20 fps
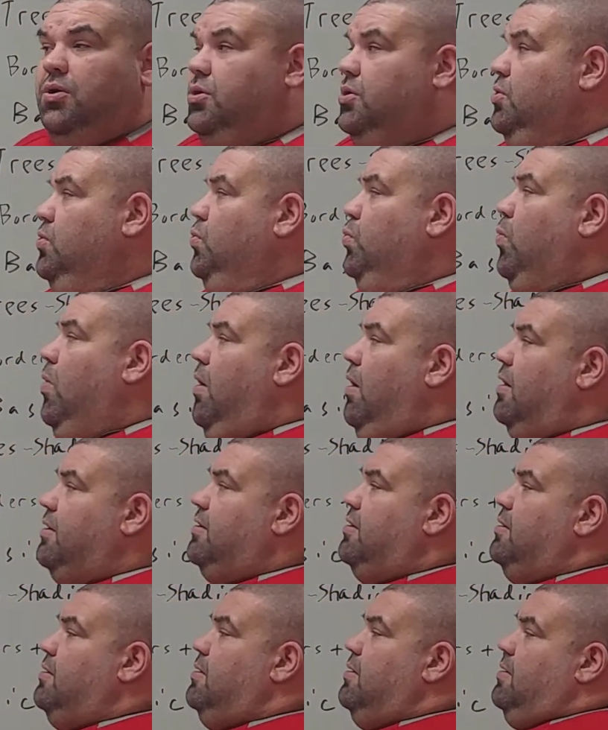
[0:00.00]

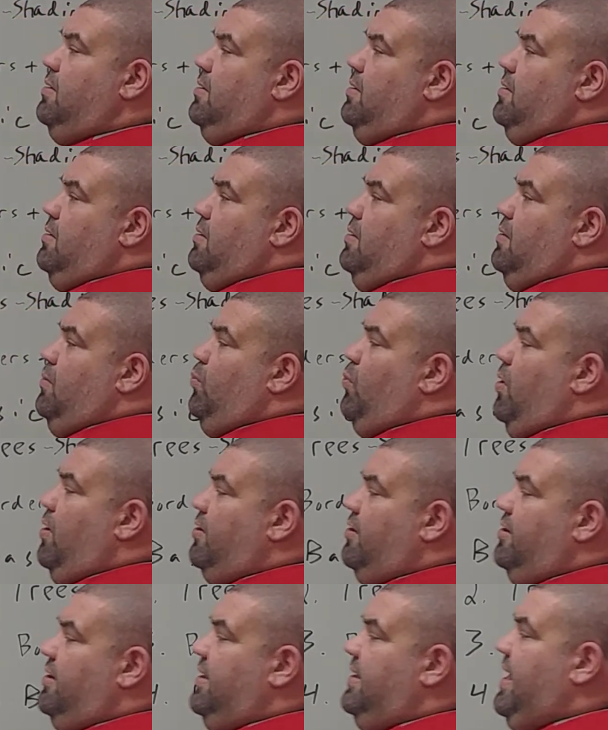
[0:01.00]

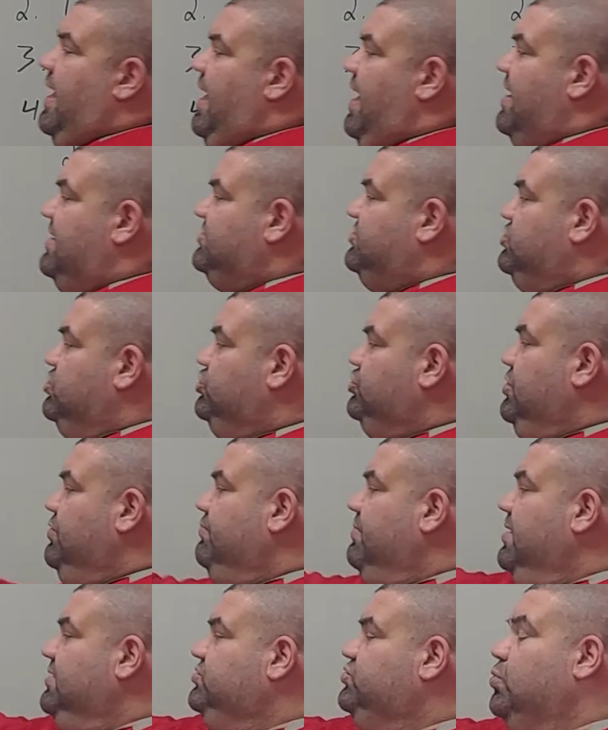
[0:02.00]
Water and gas usually
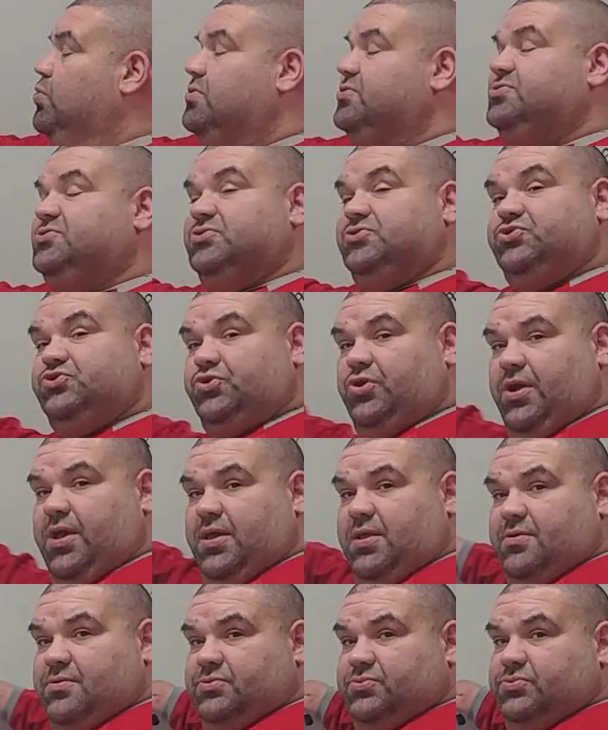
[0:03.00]
run towards the
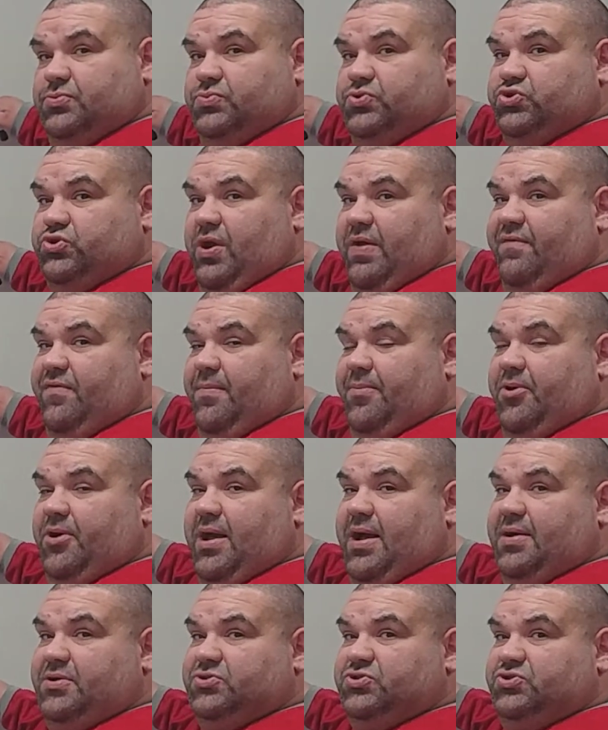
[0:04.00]
street, straight from your
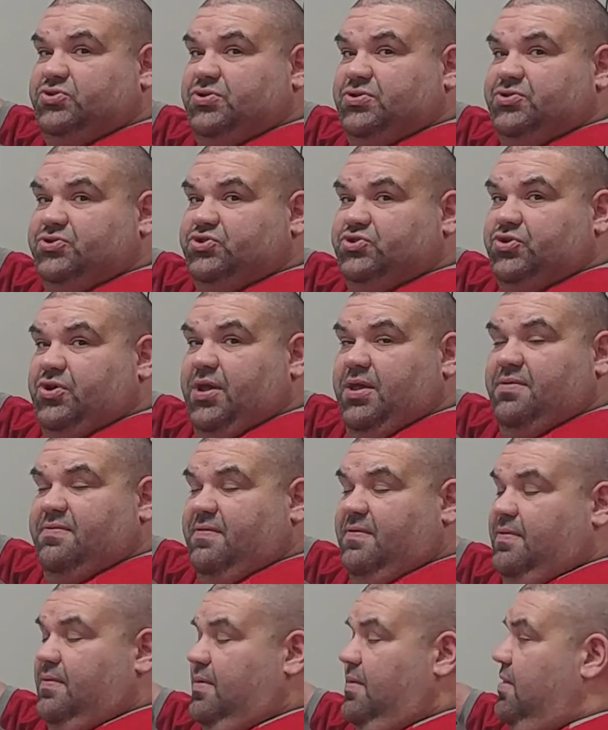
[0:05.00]
house to the street.
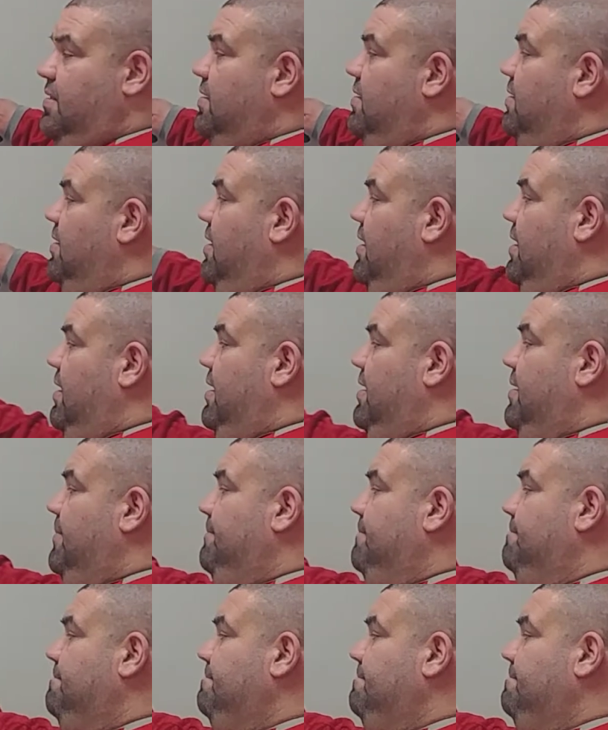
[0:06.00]
But